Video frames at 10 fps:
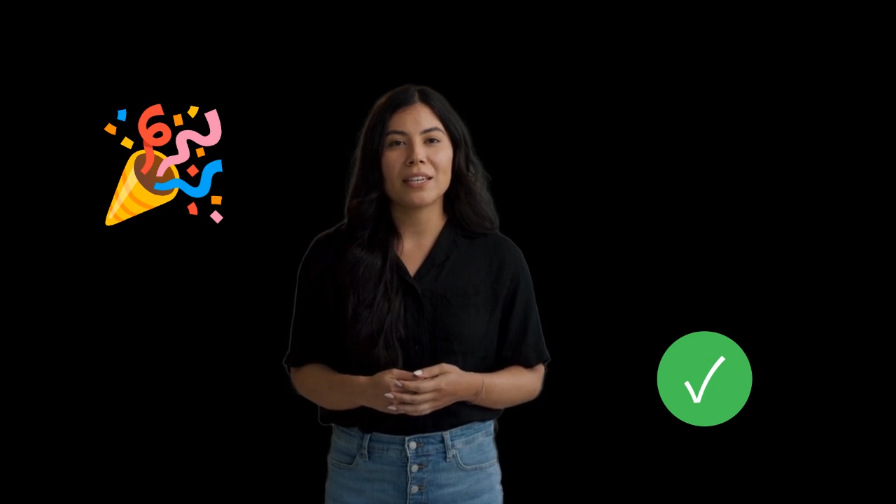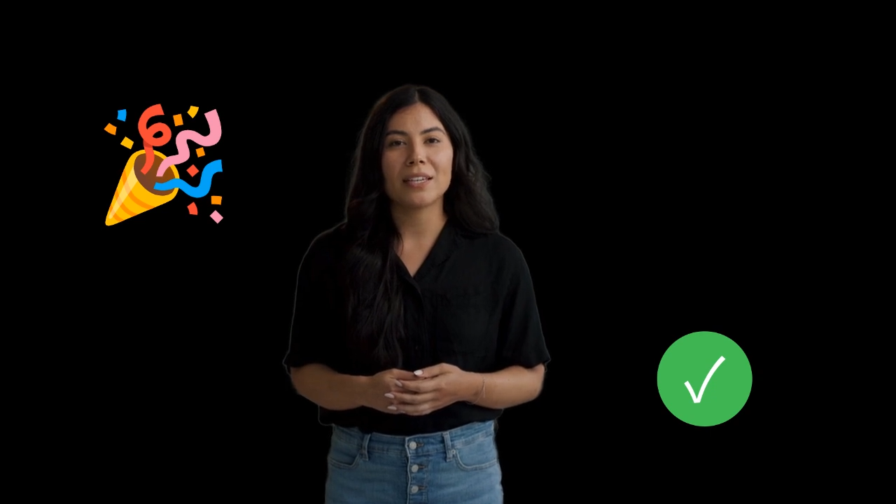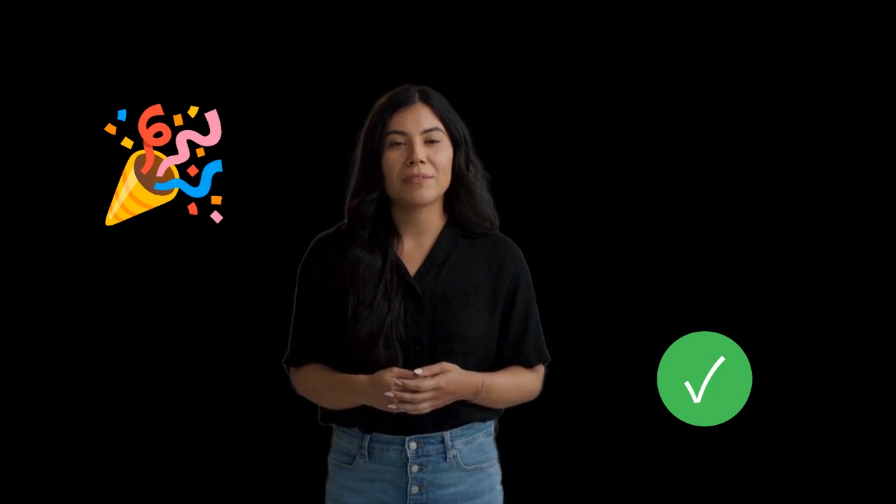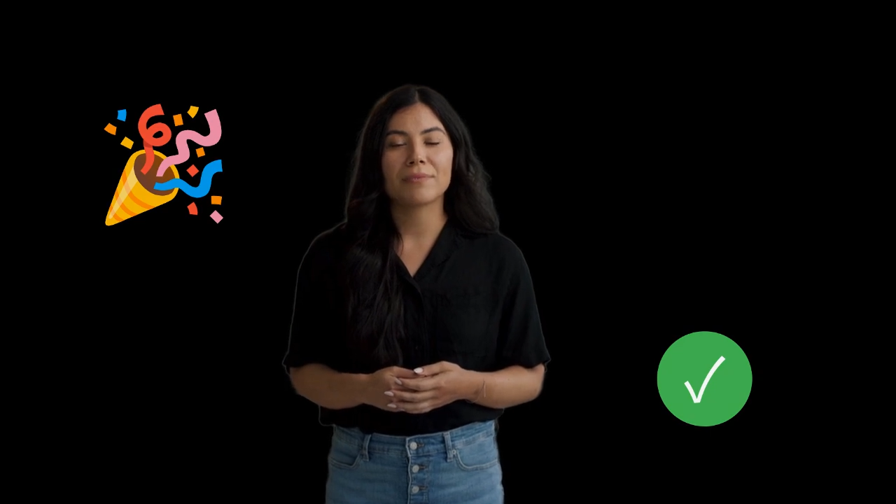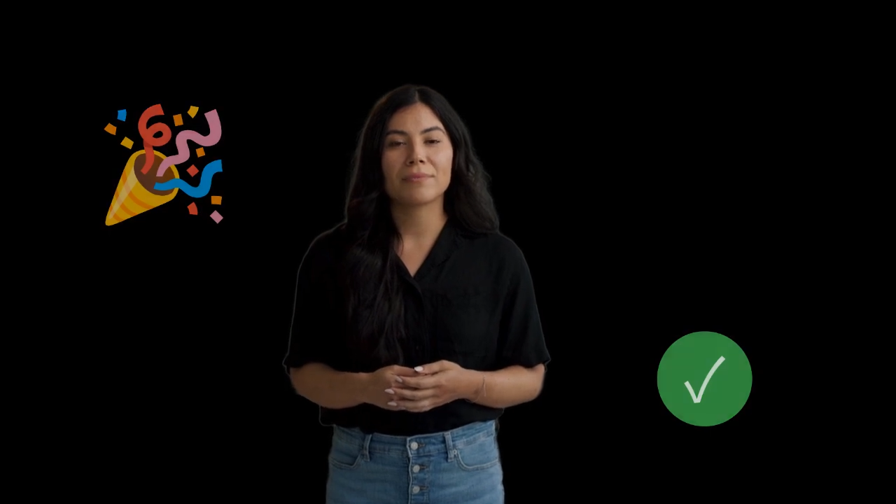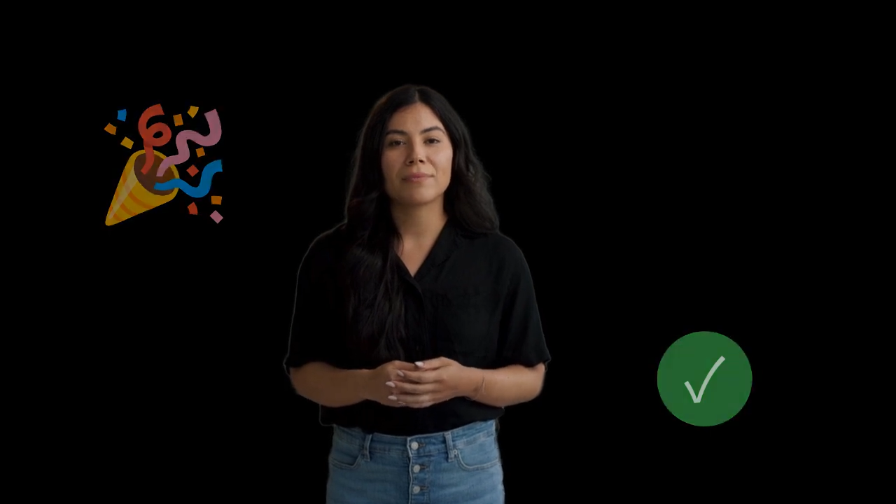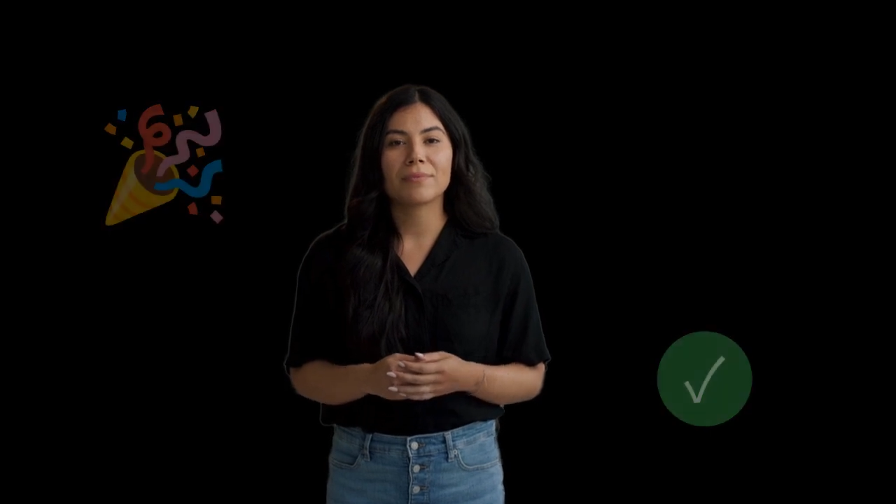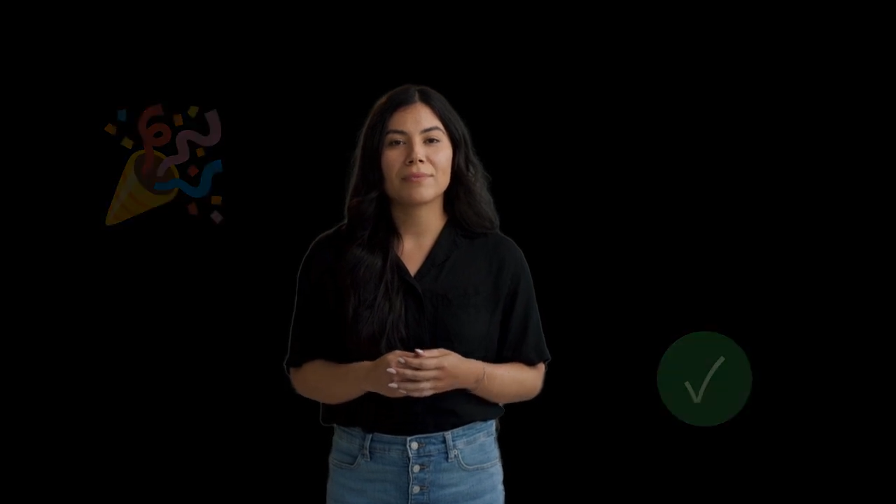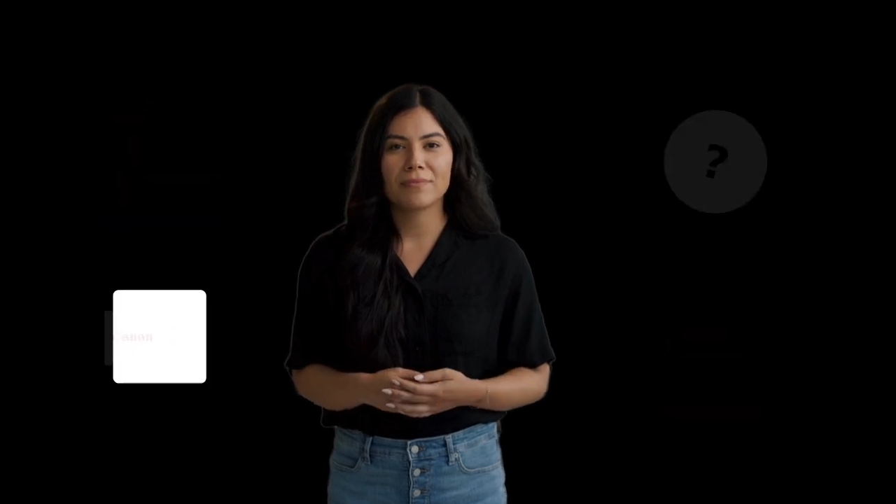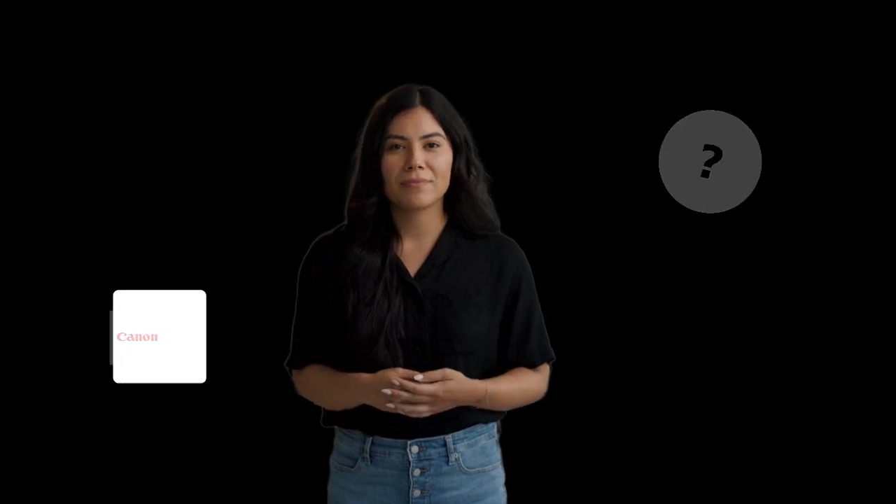C.
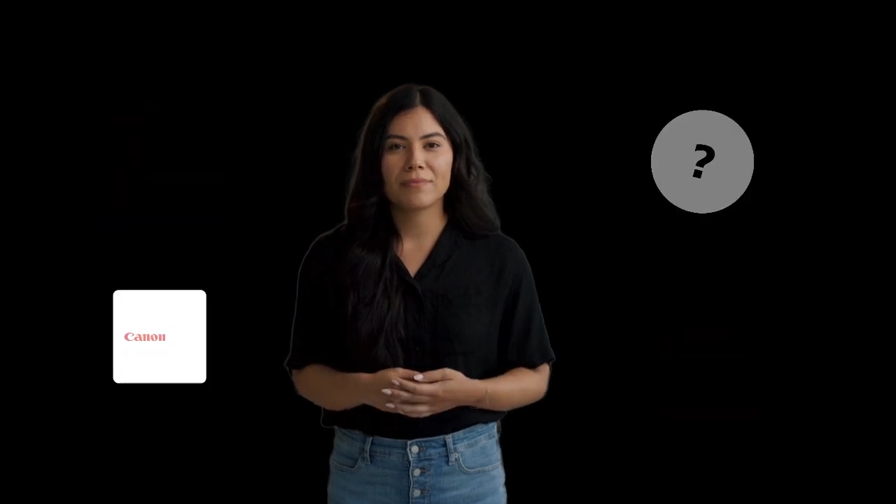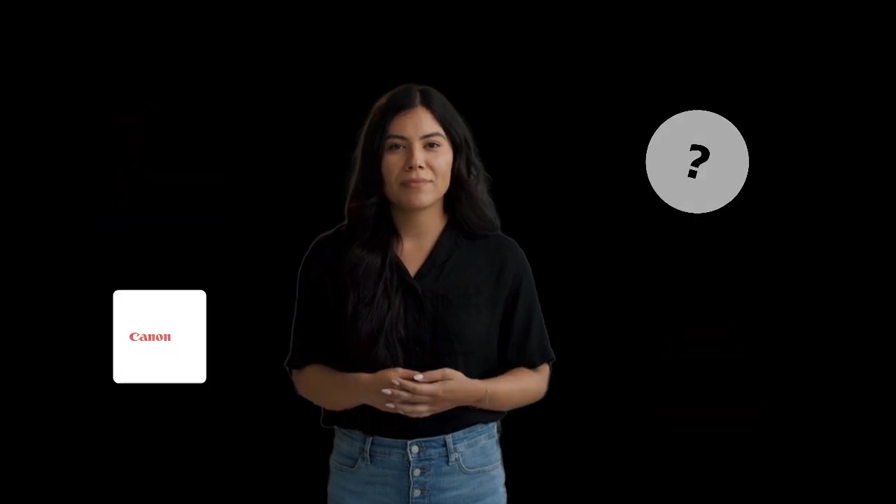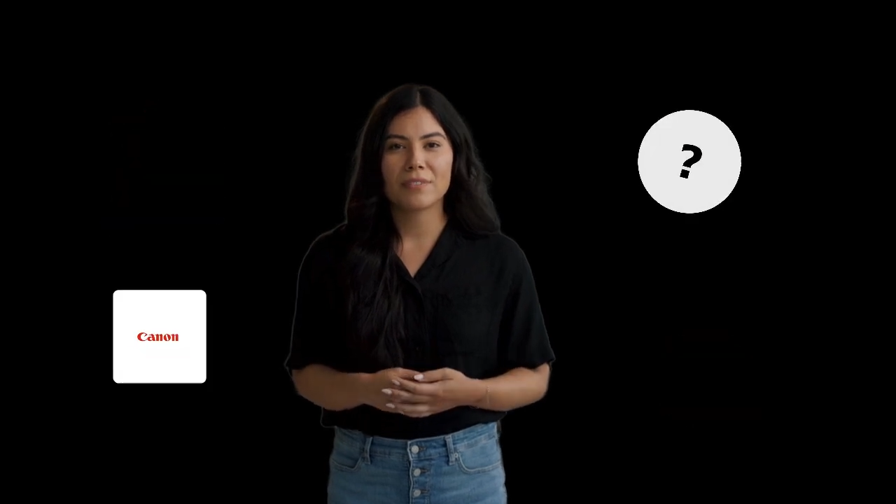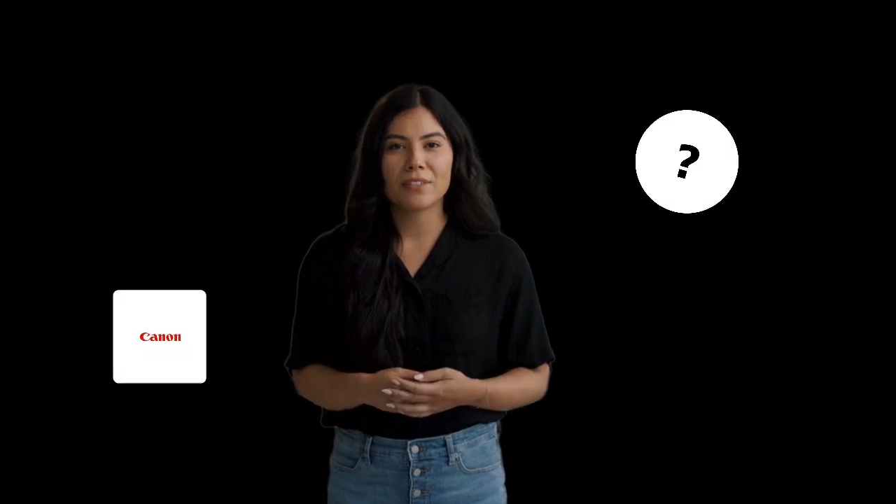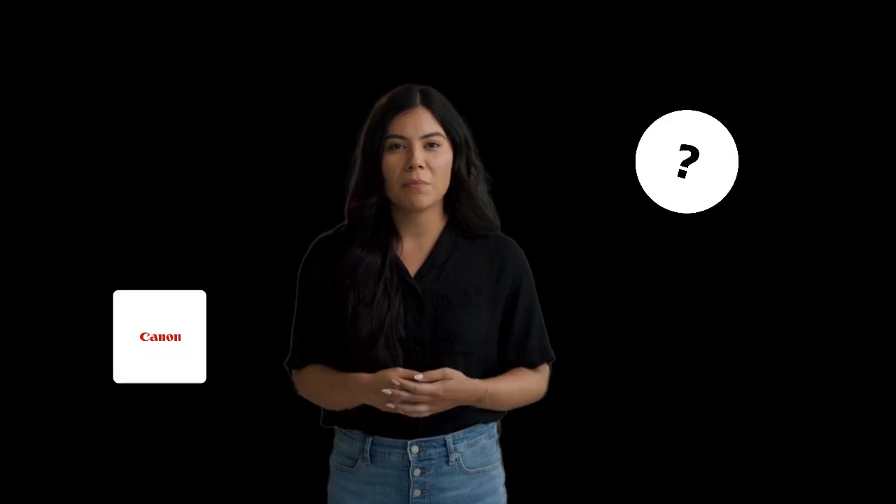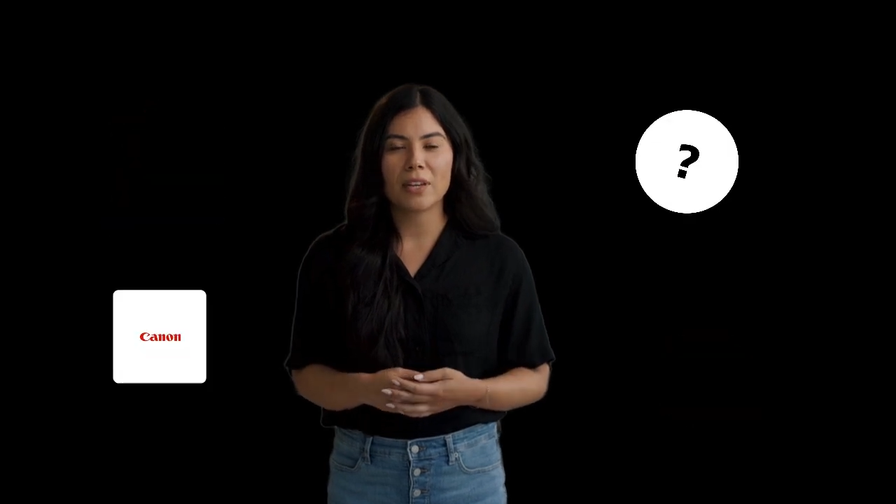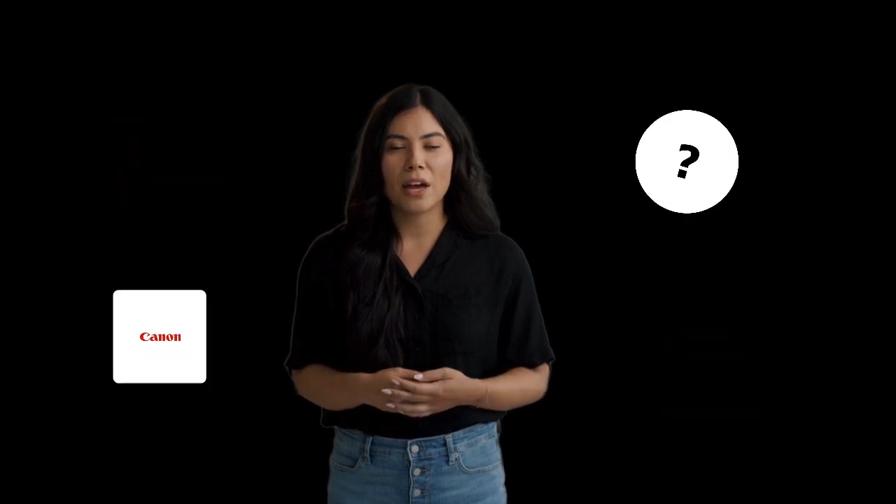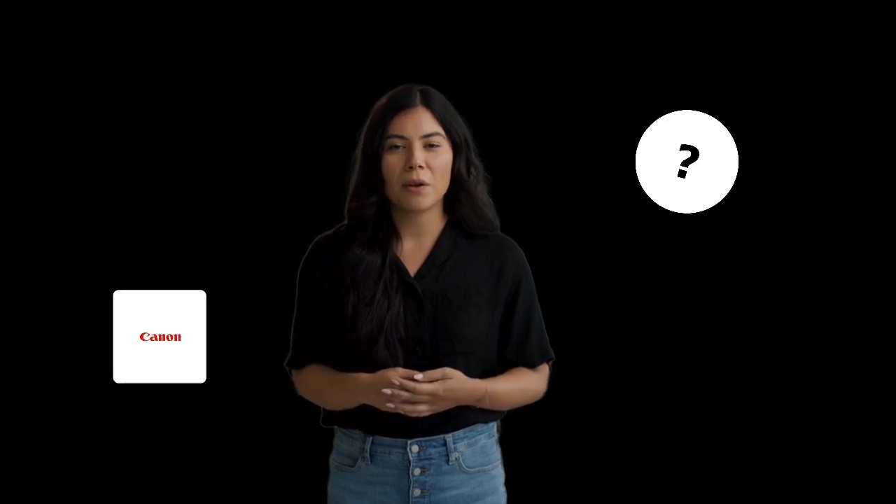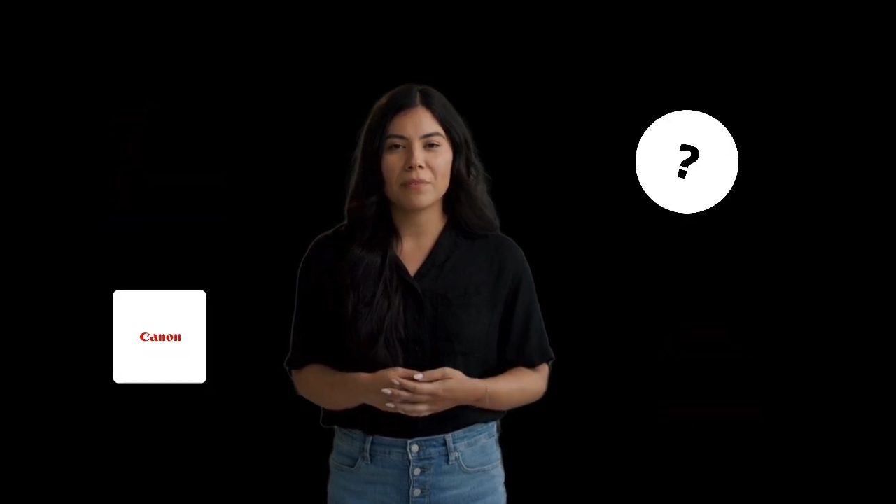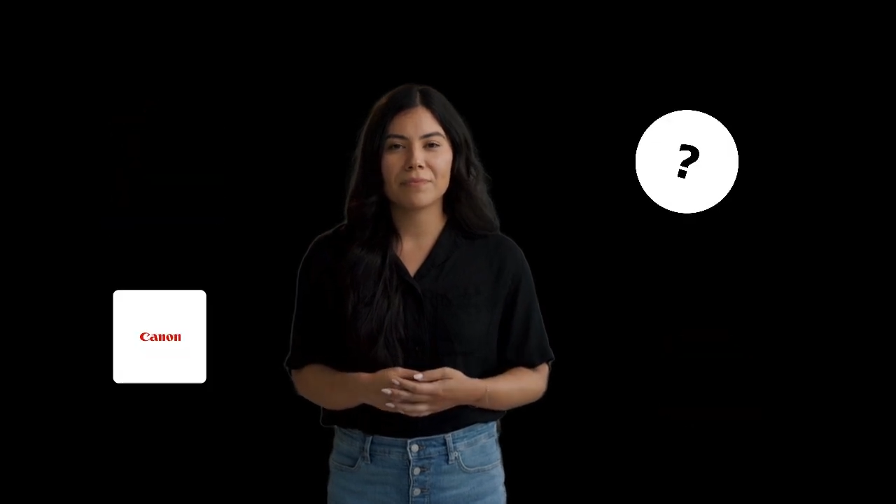Still
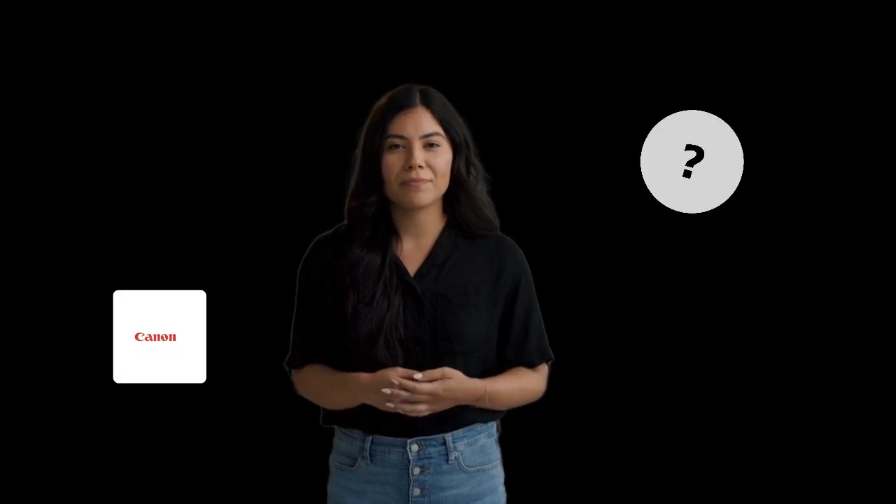need help?